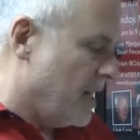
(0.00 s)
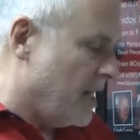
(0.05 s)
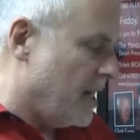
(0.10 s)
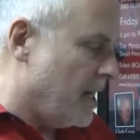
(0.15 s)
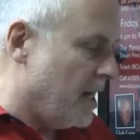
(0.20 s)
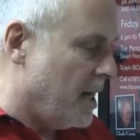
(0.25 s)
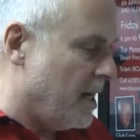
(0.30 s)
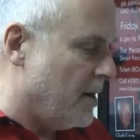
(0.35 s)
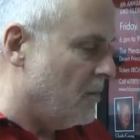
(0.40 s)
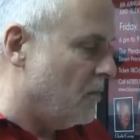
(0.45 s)

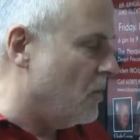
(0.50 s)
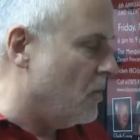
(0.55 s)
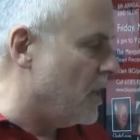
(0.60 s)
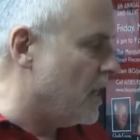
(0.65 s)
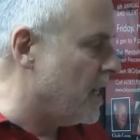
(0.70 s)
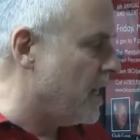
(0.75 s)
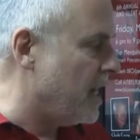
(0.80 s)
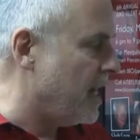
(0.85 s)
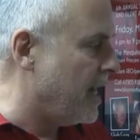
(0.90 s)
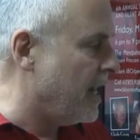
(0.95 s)

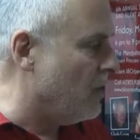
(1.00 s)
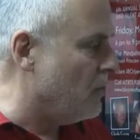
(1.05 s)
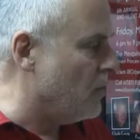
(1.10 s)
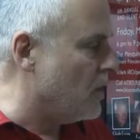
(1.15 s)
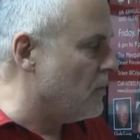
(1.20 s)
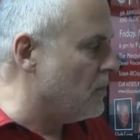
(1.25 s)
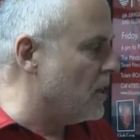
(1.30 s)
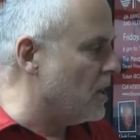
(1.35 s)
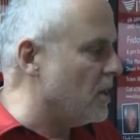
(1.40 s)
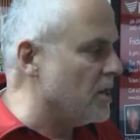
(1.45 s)

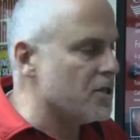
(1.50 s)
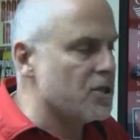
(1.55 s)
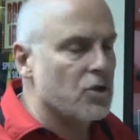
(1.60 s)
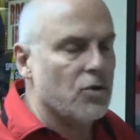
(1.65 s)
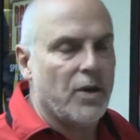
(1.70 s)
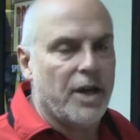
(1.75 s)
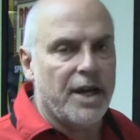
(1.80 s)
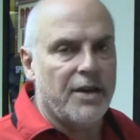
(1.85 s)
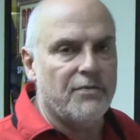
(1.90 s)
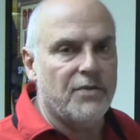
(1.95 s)
what we
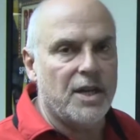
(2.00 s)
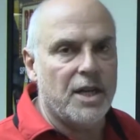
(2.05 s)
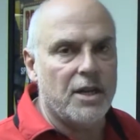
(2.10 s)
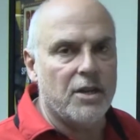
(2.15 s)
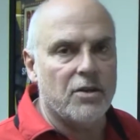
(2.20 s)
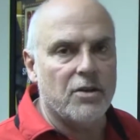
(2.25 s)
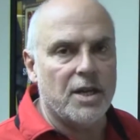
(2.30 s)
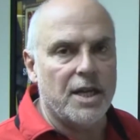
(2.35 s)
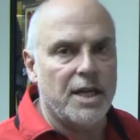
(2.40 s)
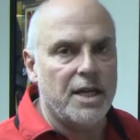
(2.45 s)
also have
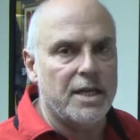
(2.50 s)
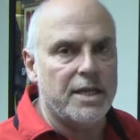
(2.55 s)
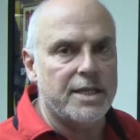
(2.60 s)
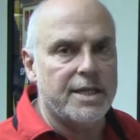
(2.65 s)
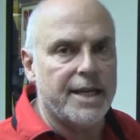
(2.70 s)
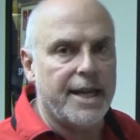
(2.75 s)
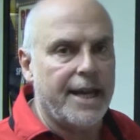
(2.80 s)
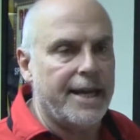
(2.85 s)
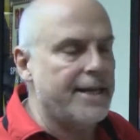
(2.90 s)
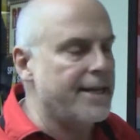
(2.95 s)
here
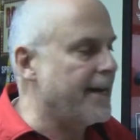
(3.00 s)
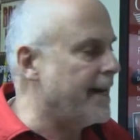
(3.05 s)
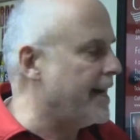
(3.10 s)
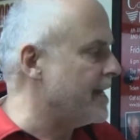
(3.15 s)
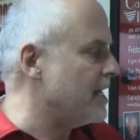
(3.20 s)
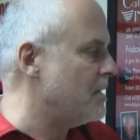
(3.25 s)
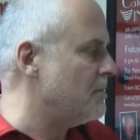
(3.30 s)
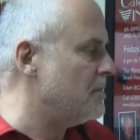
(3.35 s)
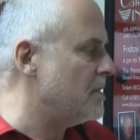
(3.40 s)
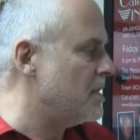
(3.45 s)
is a
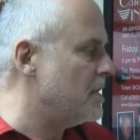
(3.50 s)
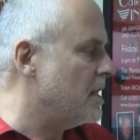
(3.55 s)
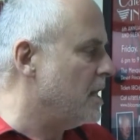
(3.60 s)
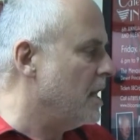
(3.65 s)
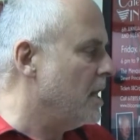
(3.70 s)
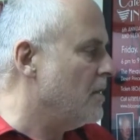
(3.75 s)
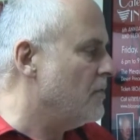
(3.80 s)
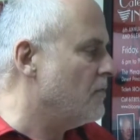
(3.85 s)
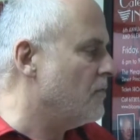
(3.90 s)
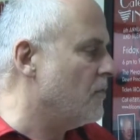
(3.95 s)
document
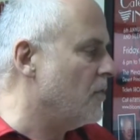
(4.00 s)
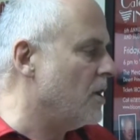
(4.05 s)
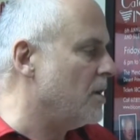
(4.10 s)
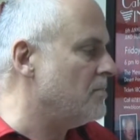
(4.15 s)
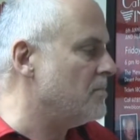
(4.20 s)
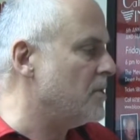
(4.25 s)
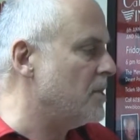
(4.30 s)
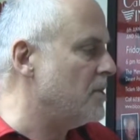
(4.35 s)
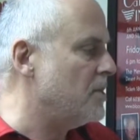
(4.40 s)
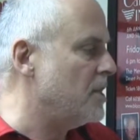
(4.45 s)

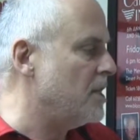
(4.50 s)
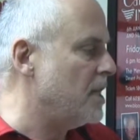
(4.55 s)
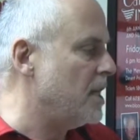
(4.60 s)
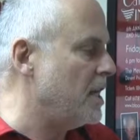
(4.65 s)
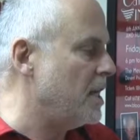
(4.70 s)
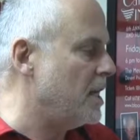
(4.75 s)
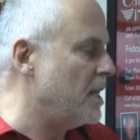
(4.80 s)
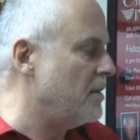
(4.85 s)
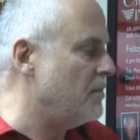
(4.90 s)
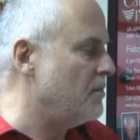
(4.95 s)
from
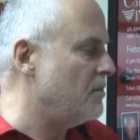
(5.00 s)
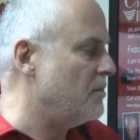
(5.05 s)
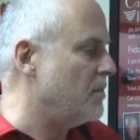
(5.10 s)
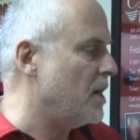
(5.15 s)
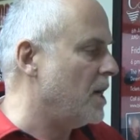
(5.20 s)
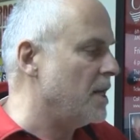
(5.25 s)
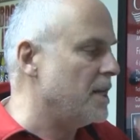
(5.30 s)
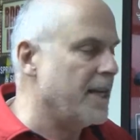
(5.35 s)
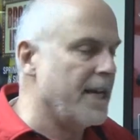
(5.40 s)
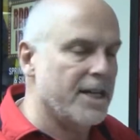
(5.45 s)
the
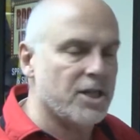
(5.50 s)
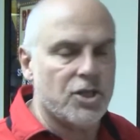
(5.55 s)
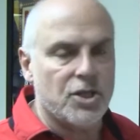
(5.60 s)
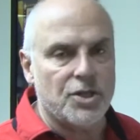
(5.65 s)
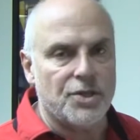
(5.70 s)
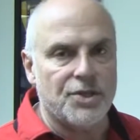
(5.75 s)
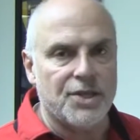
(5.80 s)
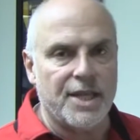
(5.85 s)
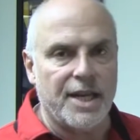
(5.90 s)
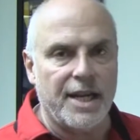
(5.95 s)

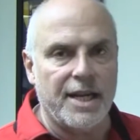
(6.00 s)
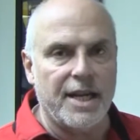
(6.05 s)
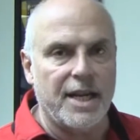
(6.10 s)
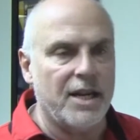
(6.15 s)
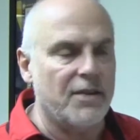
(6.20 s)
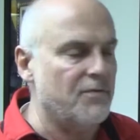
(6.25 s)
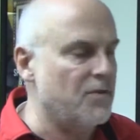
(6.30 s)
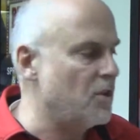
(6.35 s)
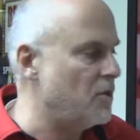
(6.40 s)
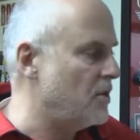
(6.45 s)
national setting
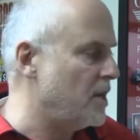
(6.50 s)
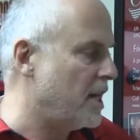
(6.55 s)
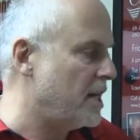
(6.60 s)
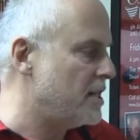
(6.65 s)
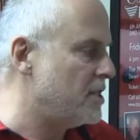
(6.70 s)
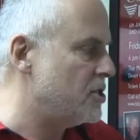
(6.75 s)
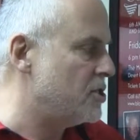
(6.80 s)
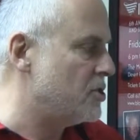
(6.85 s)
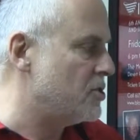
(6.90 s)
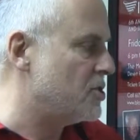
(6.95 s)
of the
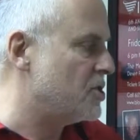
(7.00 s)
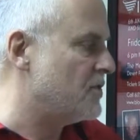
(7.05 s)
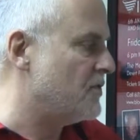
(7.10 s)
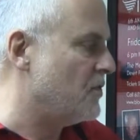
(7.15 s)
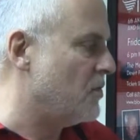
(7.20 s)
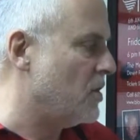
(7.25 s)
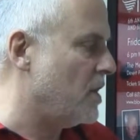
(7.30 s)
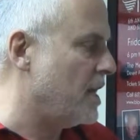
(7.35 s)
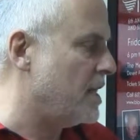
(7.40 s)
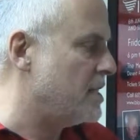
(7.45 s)
United Church of
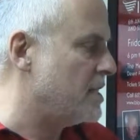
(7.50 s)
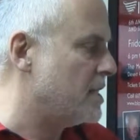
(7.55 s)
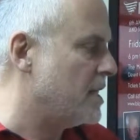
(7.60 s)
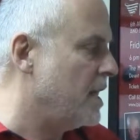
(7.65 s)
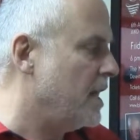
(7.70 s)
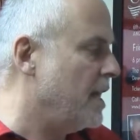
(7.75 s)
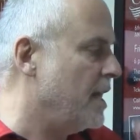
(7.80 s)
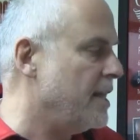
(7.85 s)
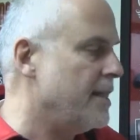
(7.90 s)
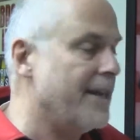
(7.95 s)
Christ
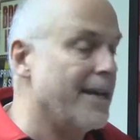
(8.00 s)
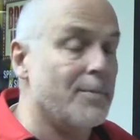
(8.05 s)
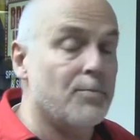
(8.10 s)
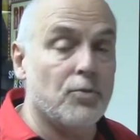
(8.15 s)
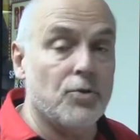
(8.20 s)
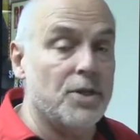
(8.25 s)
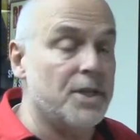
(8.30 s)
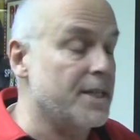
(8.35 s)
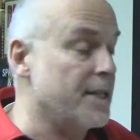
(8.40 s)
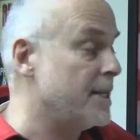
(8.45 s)
that
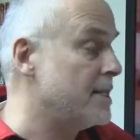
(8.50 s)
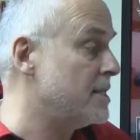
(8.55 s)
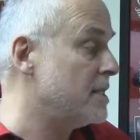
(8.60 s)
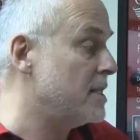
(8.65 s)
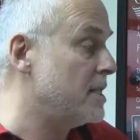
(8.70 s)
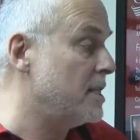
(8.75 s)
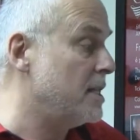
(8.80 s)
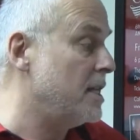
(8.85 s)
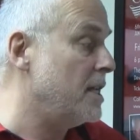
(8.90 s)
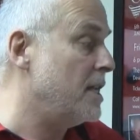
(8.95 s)

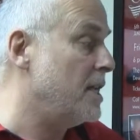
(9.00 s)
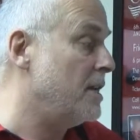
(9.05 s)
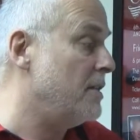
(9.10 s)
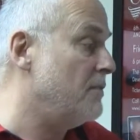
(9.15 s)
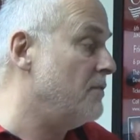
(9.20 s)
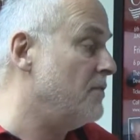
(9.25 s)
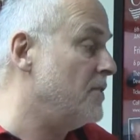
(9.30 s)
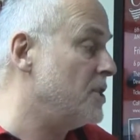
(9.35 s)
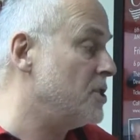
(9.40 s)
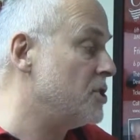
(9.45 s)
presents the
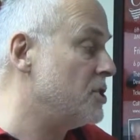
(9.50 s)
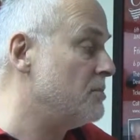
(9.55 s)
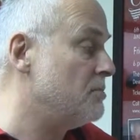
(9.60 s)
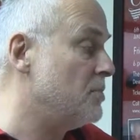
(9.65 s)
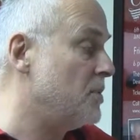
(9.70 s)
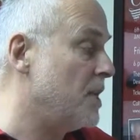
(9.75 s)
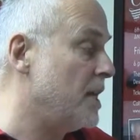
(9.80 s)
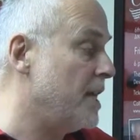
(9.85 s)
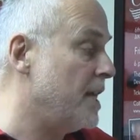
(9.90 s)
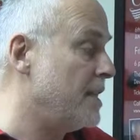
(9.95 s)
vision
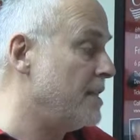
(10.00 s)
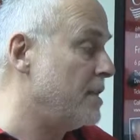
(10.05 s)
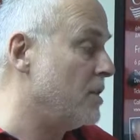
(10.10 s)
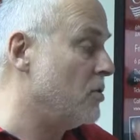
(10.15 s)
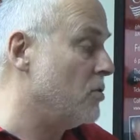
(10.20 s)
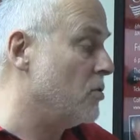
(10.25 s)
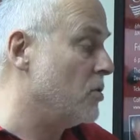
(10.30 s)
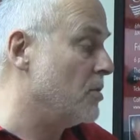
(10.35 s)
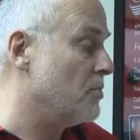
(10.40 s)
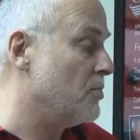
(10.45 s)
plan, the
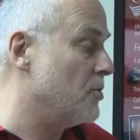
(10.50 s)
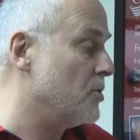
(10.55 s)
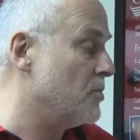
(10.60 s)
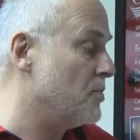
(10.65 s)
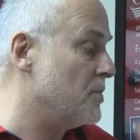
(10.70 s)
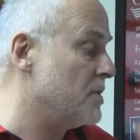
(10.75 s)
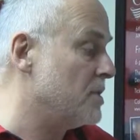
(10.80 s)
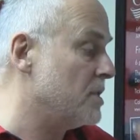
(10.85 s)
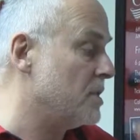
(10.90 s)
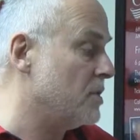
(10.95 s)
core
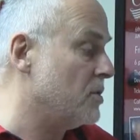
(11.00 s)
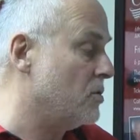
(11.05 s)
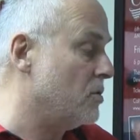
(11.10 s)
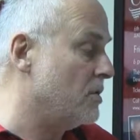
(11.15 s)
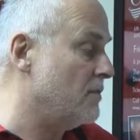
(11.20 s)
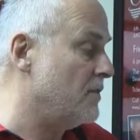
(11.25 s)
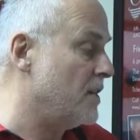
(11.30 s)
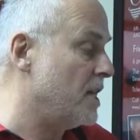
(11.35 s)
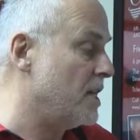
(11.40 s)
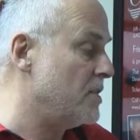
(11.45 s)
purpose, the
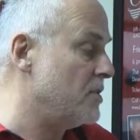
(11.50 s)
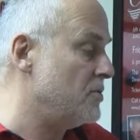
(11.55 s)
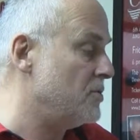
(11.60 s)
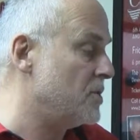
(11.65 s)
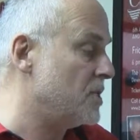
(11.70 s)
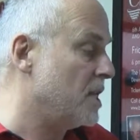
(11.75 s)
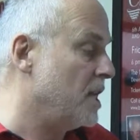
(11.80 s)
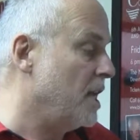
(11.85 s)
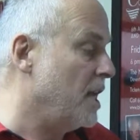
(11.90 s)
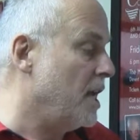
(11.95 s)
core
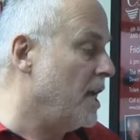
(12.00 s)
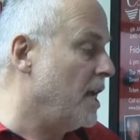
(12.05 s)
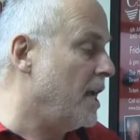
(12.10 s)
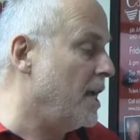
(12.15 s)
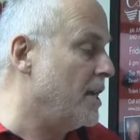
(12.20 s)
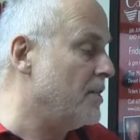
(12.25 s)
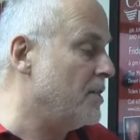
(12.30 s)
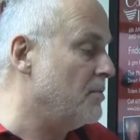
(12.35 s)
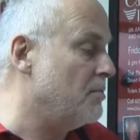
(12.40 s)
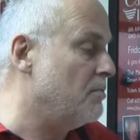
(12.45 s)
values,
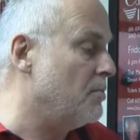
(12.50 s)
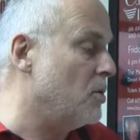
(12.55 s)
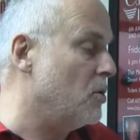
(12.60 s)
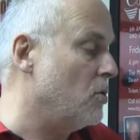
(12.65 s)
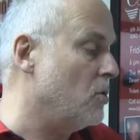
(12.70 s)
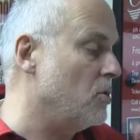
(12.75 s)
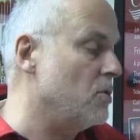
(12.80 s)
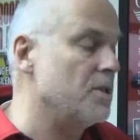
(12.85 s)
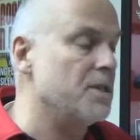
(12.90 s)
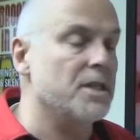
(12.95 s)
and the
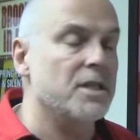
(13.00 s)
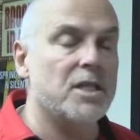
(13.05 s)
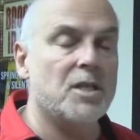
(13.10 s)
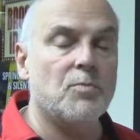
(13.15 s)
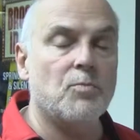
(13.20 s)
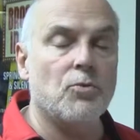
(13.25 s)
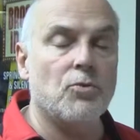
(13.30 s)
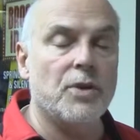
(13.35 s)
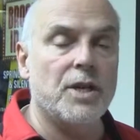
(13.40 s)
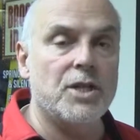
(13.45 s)
bold
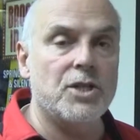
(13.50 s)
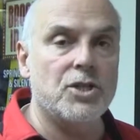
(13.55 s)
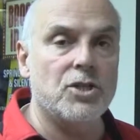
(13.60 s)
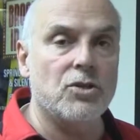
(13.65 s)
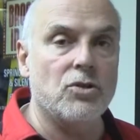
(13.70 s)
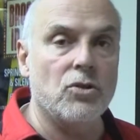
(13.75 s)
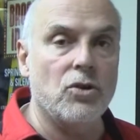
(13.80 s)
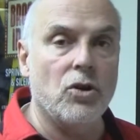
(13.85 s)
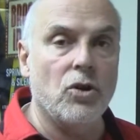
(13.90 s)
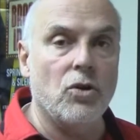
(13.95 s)

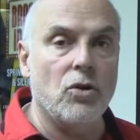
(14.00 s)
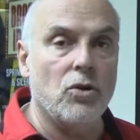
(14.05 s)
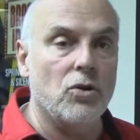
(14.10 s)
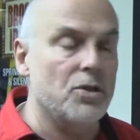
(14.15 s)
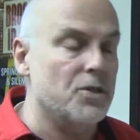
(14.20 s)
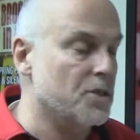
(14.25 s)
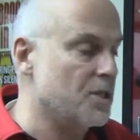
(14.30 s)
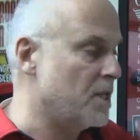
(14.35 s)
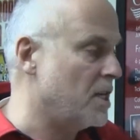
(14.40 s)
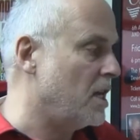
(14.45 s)
inspirational
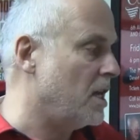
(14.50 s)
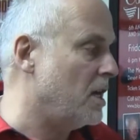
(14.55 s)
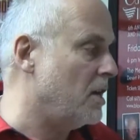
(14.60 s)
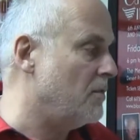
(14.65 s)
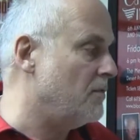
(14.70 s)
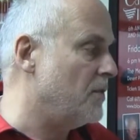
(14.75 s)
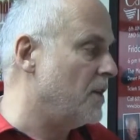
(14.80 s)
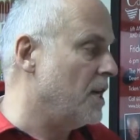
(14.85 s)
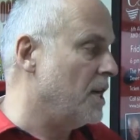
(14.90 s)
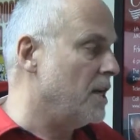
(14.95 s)
goals
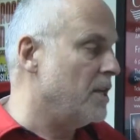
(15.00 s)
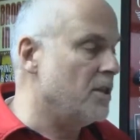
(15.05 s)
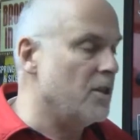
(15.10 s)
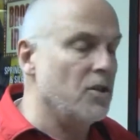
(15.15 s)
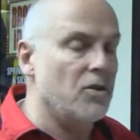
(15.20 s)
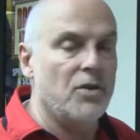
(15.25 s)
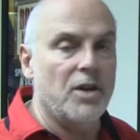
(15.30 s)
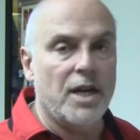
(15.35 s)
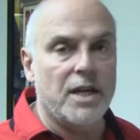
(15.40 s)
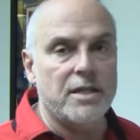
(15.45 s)
of the
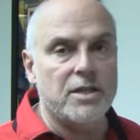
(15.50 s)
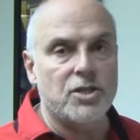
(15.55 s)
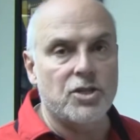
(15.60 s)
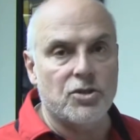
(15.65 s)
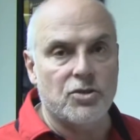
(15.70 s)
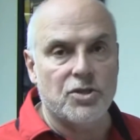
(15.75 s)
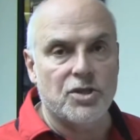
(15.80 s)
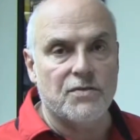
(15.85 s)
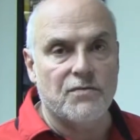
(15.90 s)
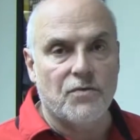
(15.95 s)
United
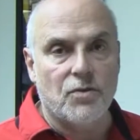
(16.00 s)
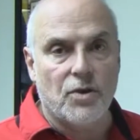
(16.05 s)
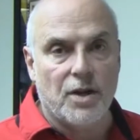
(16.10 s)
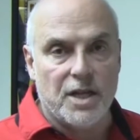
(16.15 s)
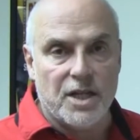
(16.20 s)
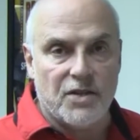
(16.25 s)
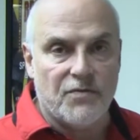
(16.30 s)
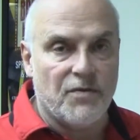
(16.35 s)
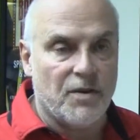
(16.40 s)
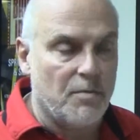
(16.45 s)
Church of
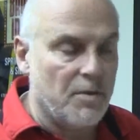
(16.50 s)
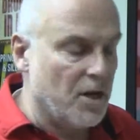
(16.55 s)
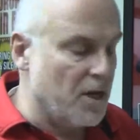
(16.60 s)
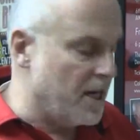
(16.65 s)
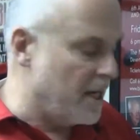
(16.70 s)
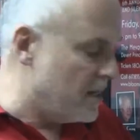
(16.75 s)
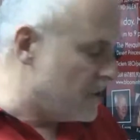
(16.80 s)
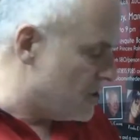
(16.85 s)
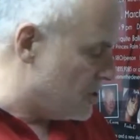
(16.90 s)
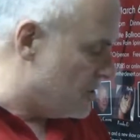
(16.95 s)
Christ from our
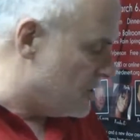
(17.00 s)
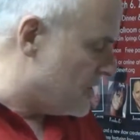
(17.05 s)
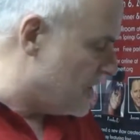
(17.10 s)
national